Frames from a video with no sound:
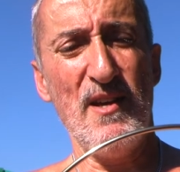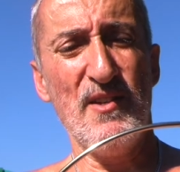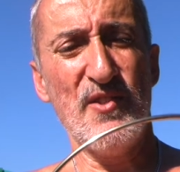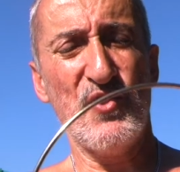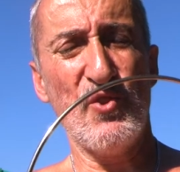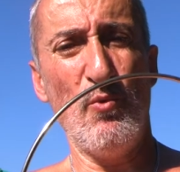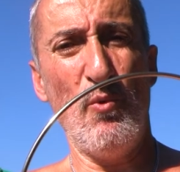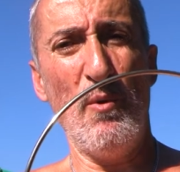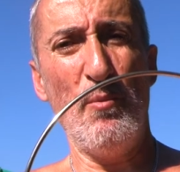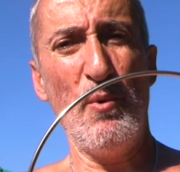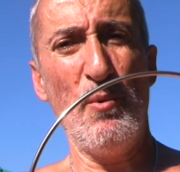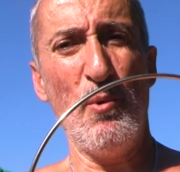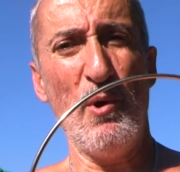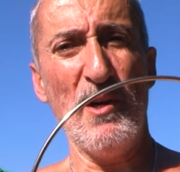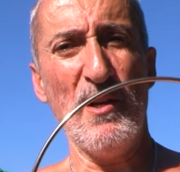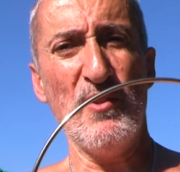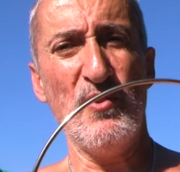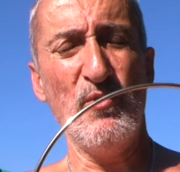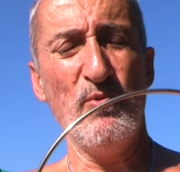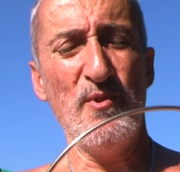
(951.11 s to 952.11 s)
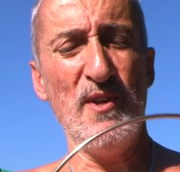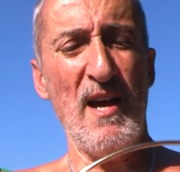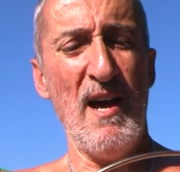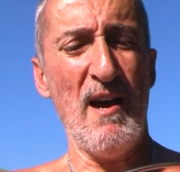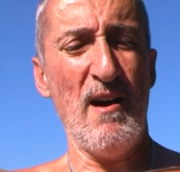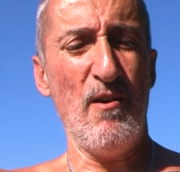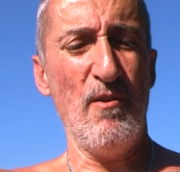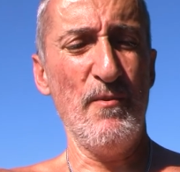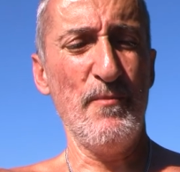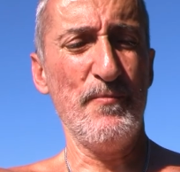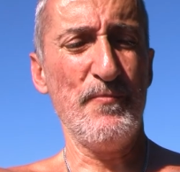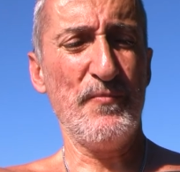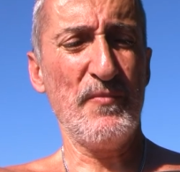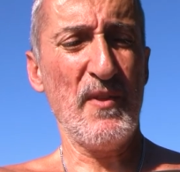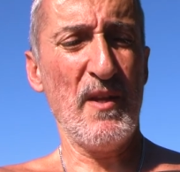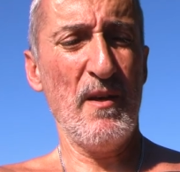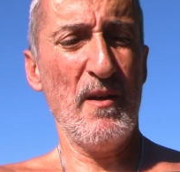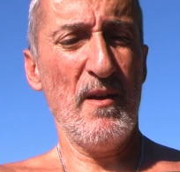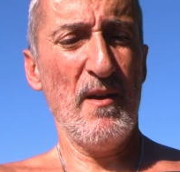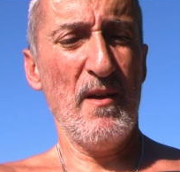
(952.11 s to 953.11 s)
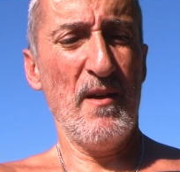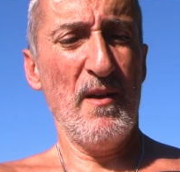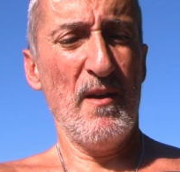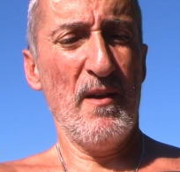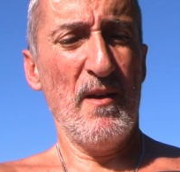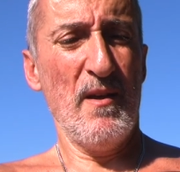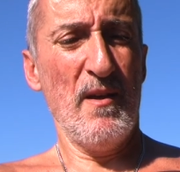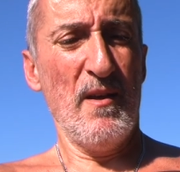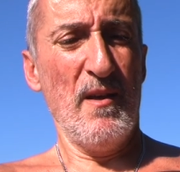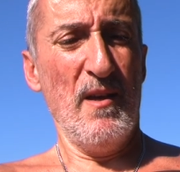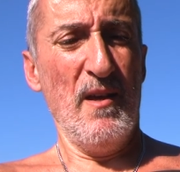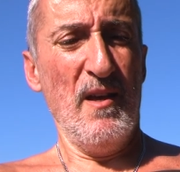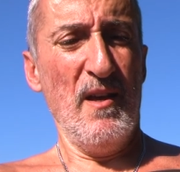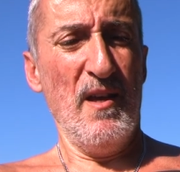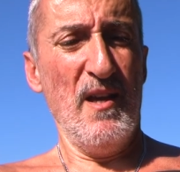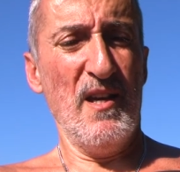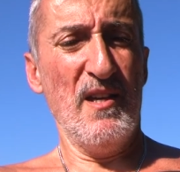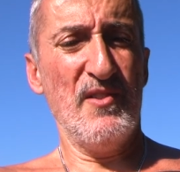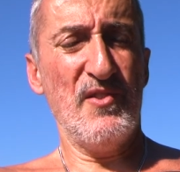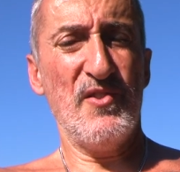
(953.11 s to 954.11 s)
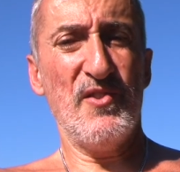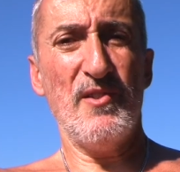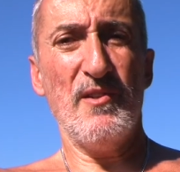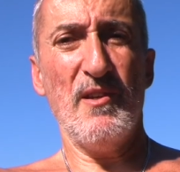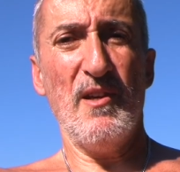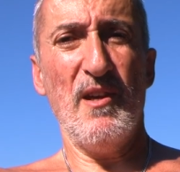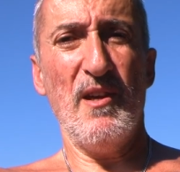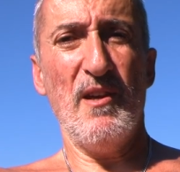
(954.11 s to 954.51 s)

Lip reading: So what we want to do now is